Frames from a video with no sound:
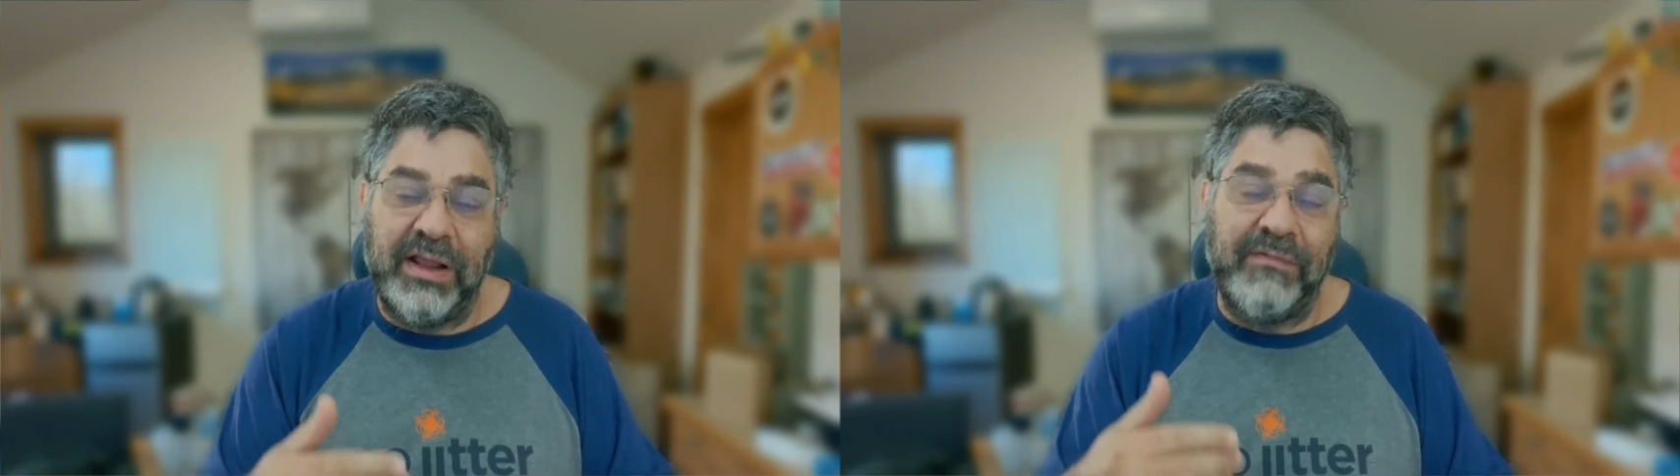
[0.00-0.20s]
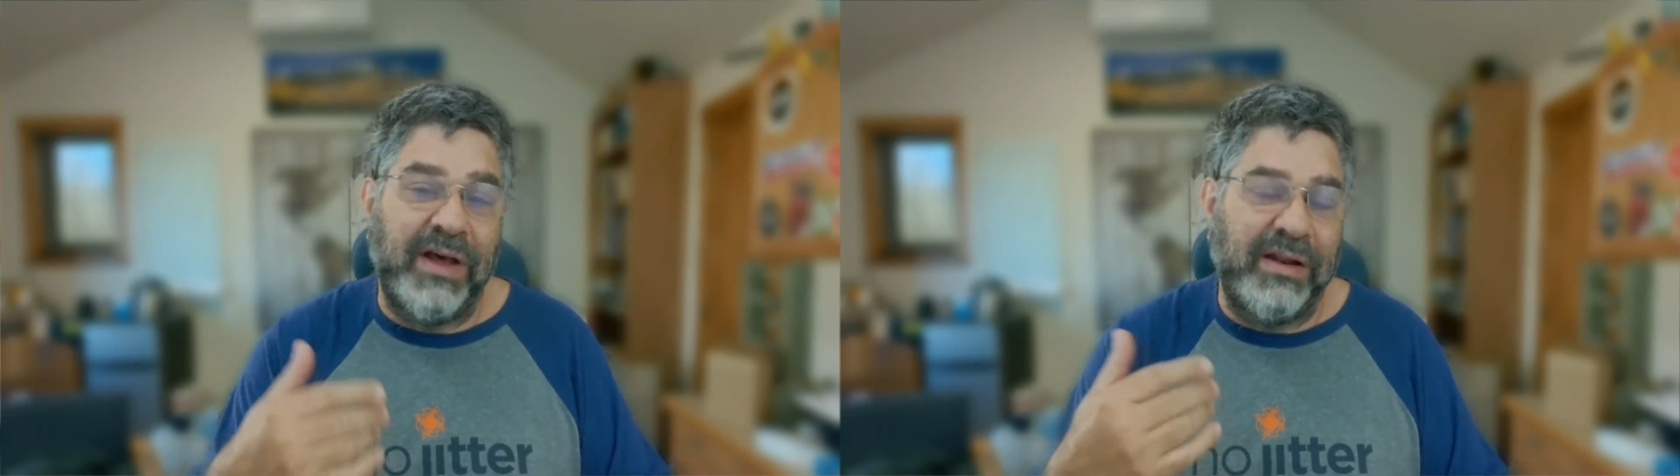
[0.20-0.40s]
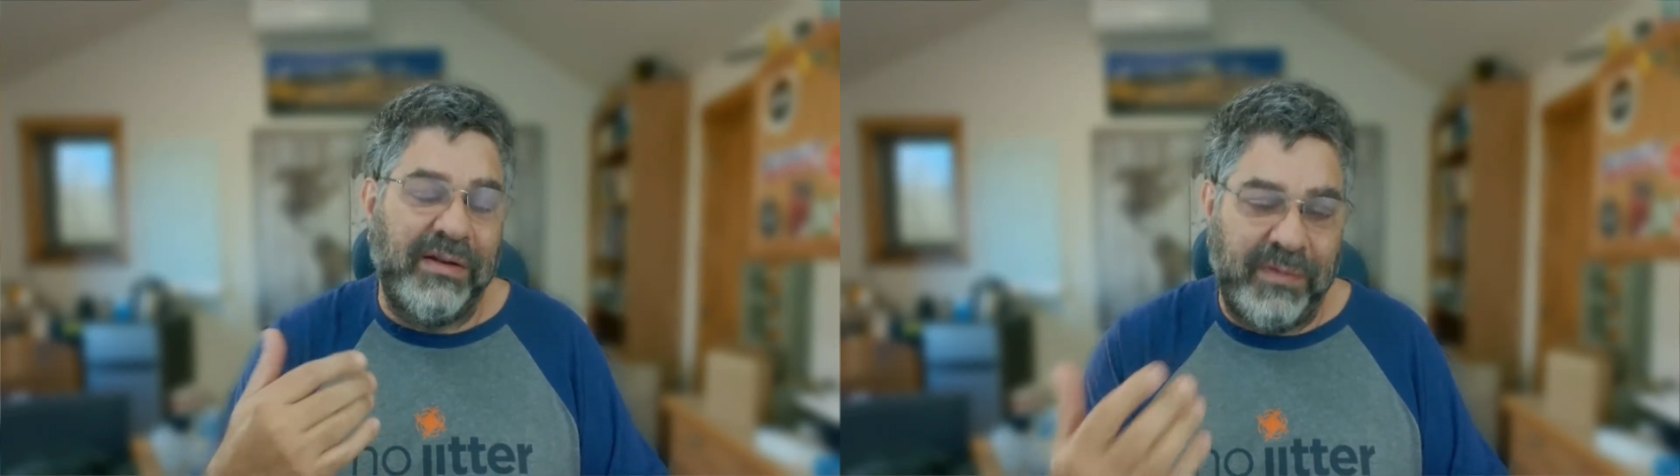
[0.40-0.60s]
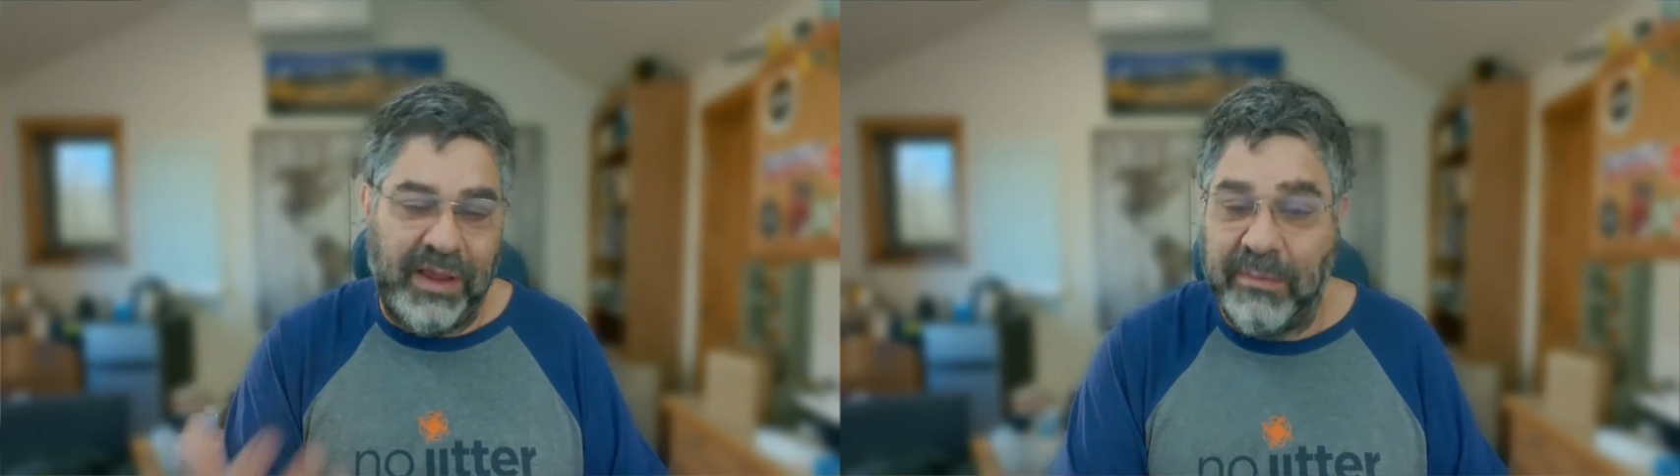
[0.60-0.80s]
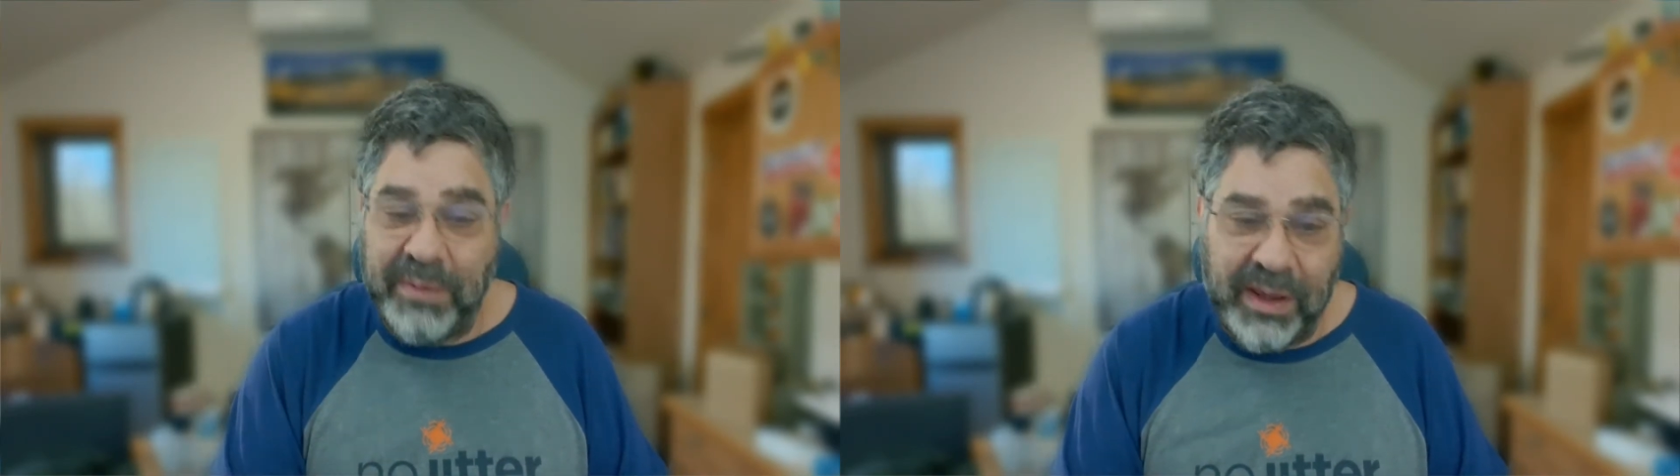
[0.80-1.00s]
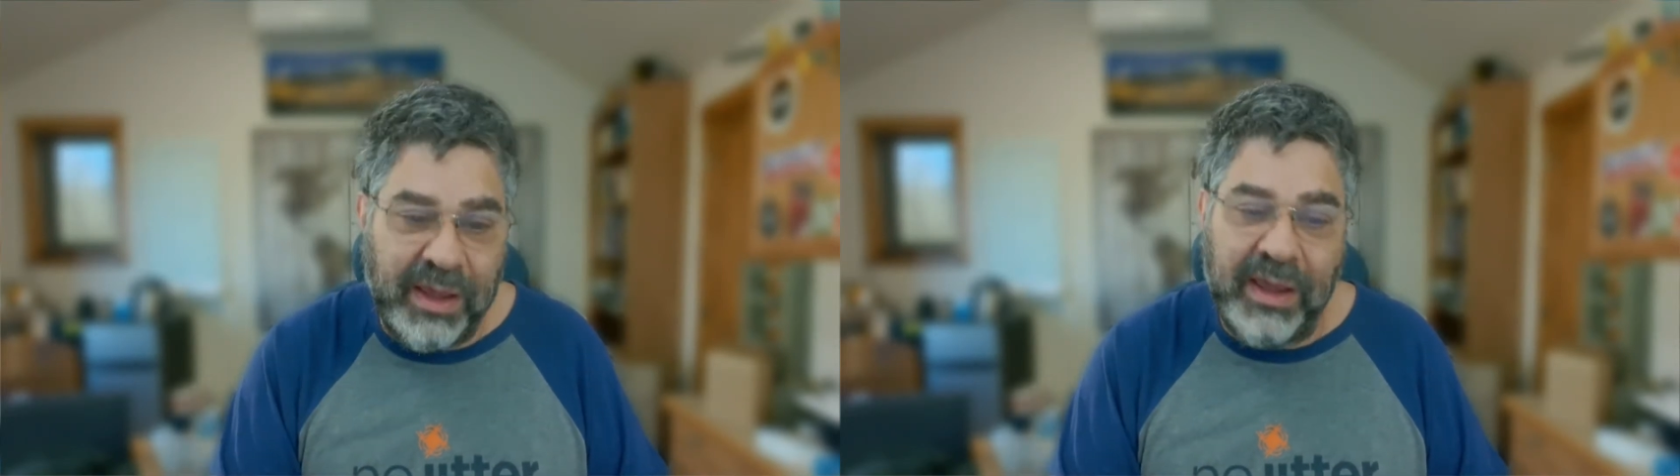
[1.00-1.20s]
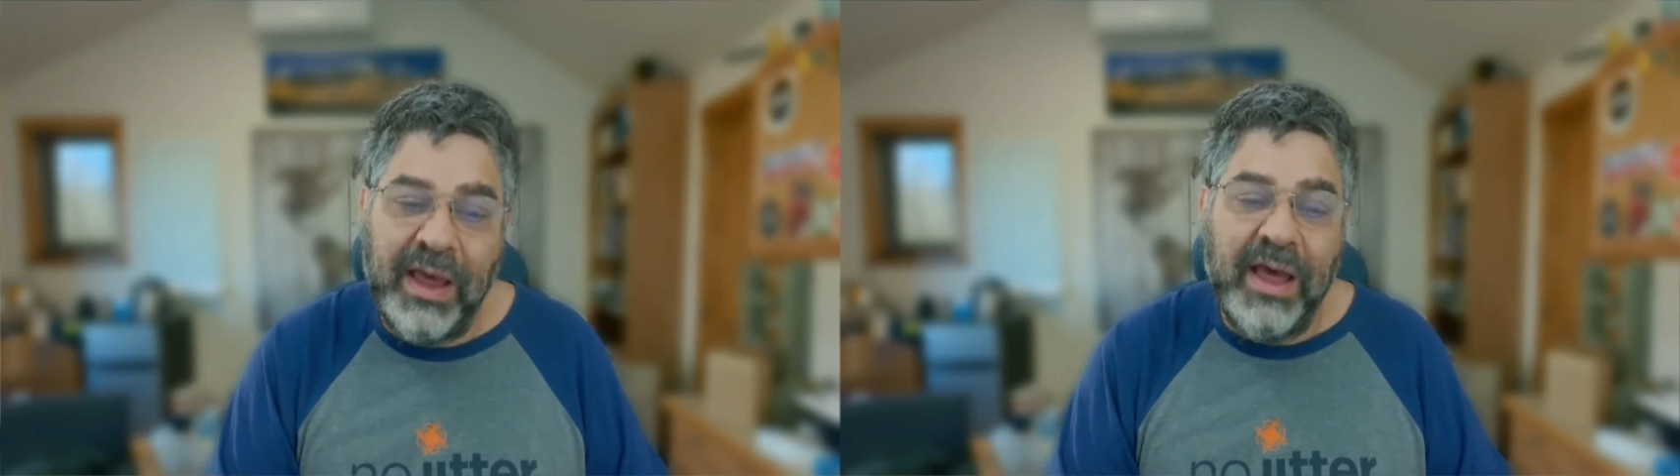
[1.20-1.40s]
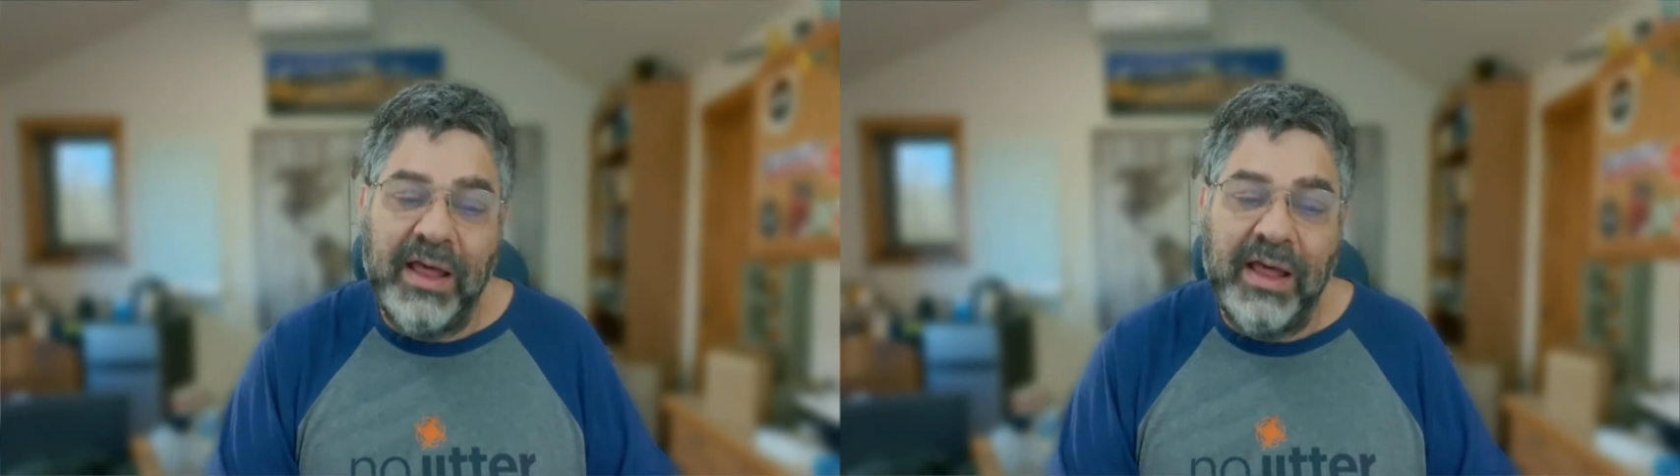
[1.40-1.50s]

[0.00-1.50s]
They've got ERP.